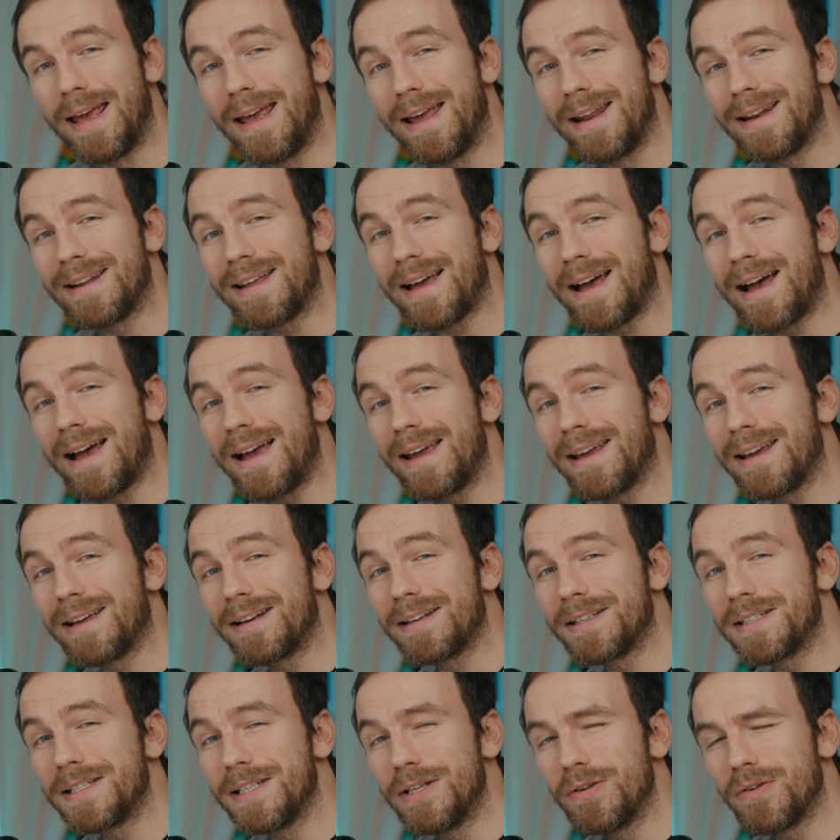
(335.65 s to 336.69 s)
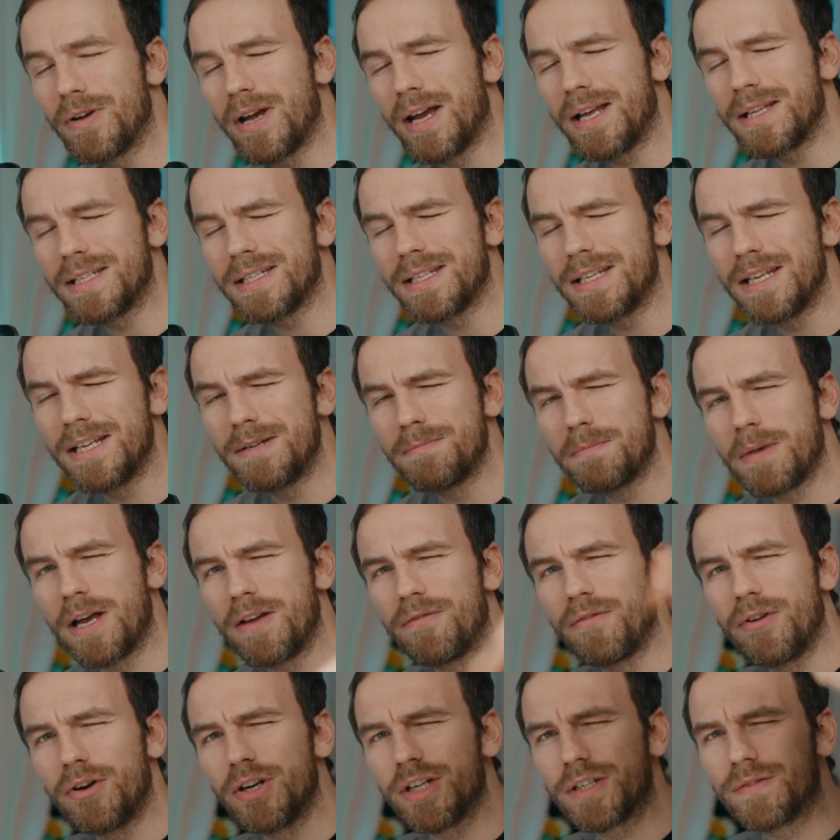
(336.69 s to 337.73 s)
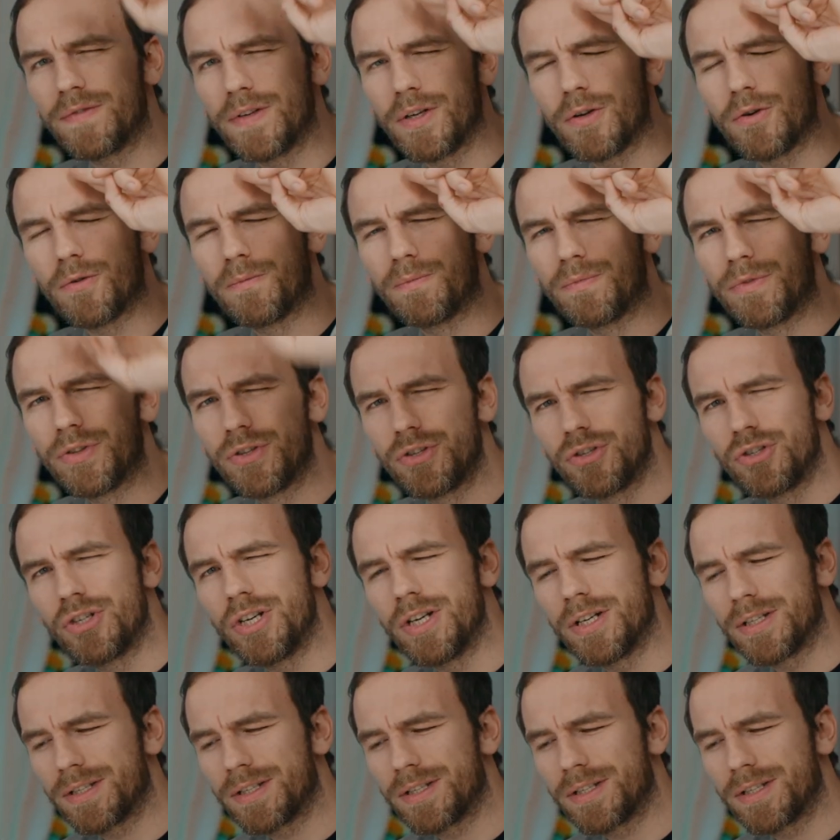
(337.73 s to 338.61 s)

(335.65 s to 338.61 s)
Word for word: And I'm gonna see you guys in my very next video.